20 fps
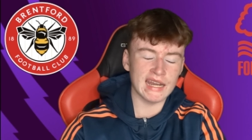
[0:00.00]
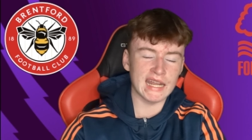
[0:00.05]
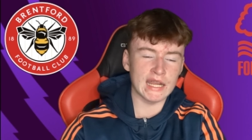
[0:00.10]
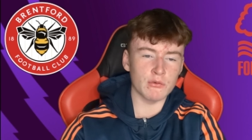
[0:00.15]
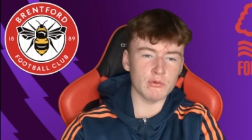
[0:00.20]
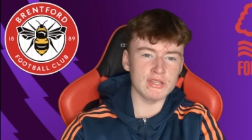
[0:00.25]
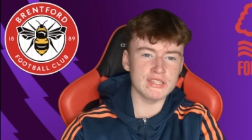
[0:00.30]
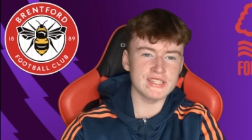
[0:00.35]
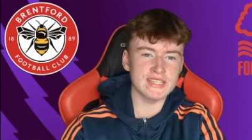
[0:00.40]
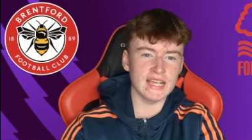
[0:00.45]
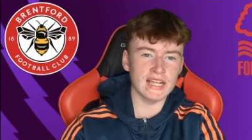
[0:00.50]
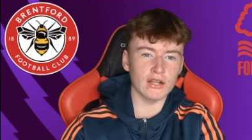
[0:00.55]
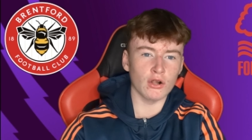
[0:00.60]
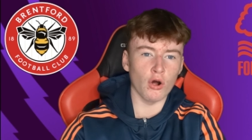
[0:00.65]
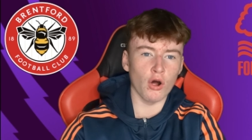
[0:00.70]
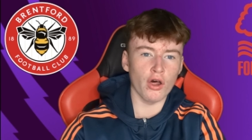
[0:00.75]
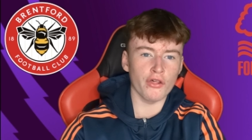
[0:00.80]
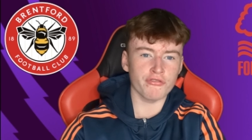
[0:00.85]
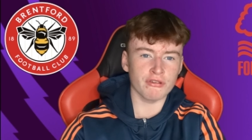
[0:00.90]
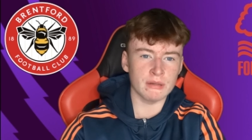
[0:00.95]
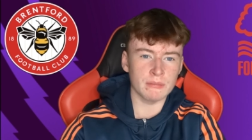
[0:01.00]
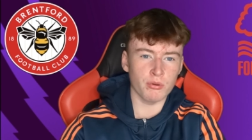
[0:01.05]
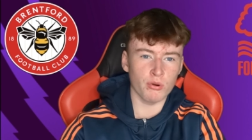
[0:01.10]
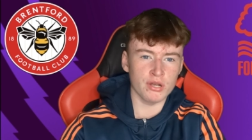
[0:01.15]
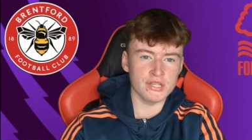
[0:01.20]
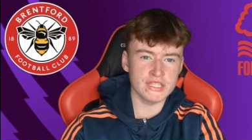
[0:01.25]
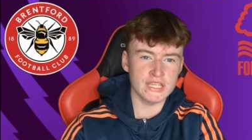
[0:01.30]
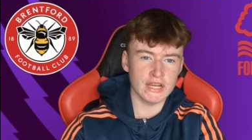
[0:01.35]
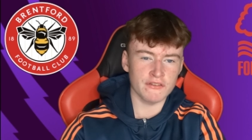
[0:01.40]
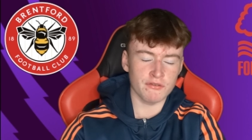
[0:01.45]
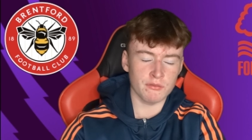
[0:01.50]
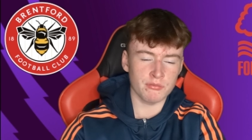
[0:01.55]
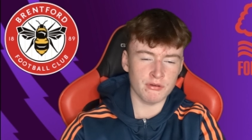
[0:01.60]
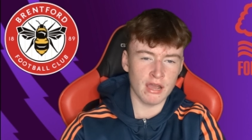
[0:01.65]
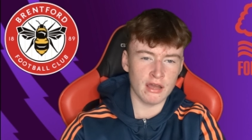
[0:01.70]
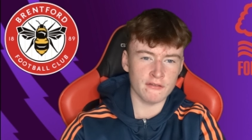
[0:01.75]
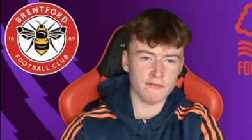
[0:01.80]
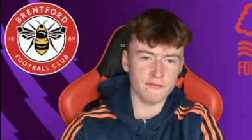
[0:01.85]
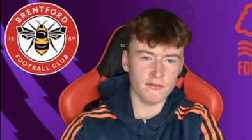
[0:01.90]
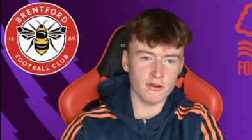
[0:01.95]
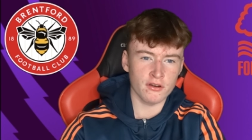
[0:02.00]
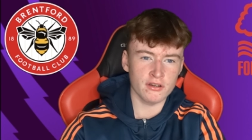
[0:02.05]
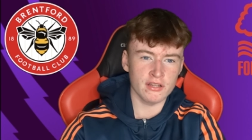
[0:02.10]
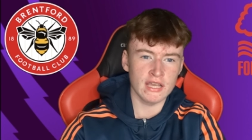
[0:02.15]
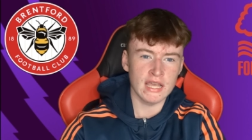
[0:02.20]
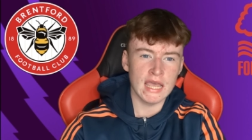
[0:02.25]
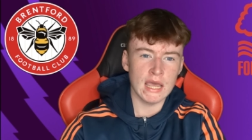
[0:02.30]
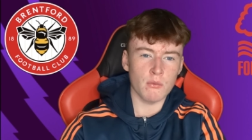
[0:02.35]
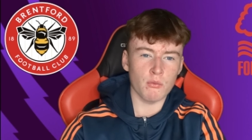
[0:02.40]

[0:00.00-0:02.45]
and he will seal all three points here for Brentford.